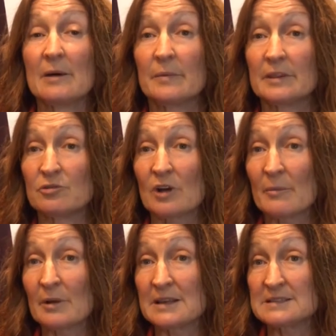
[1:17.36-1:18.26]
But the
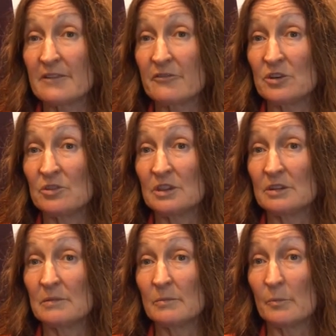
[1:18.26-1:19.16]
trouble is, if you
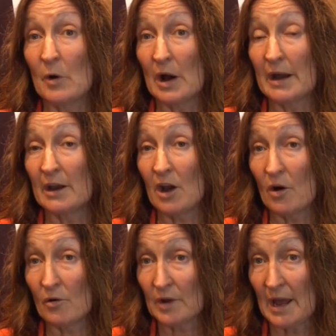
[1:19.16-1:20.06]
buy an
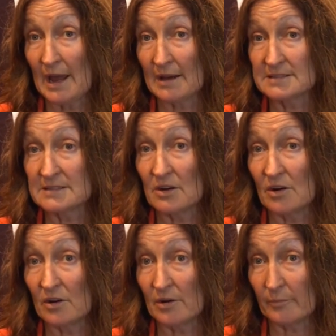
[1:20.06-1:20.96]
old house
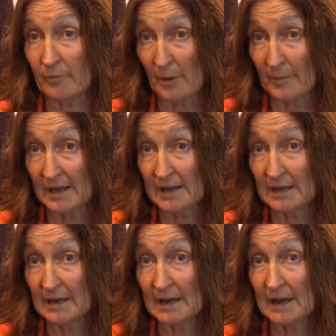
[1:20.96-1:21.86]
on a property
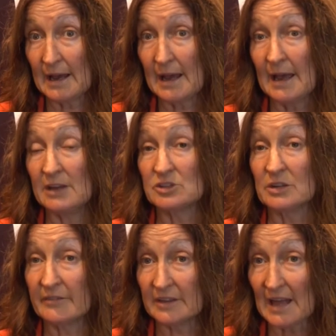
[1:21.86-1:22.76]
and you
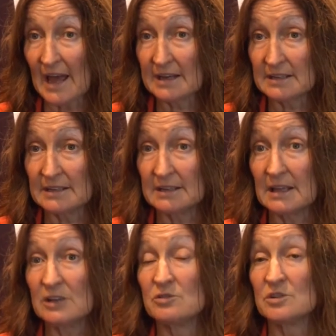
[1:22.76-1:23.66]
live in that, and
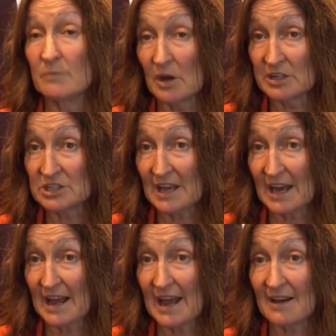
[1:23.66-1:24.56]
then you demolish
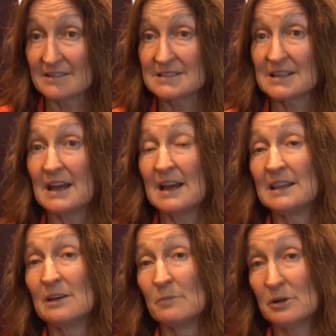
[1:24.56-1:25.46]
that house
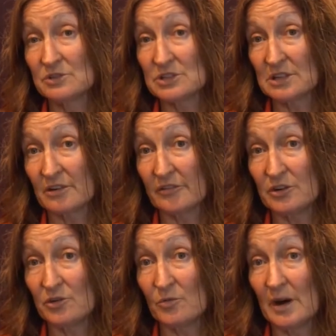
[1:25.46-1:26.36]
and then build yourself a
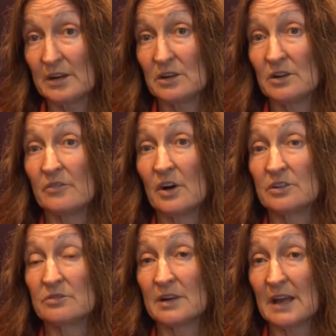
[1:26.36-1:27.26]
new one, you've
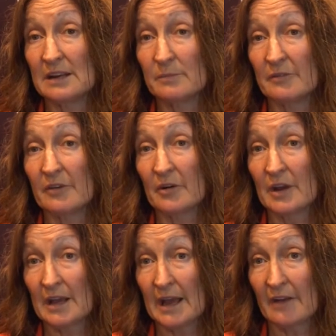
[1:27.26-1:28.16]
got to again be
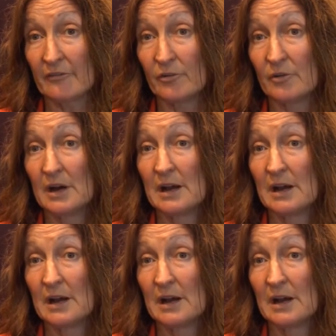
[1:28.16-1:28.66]
very careful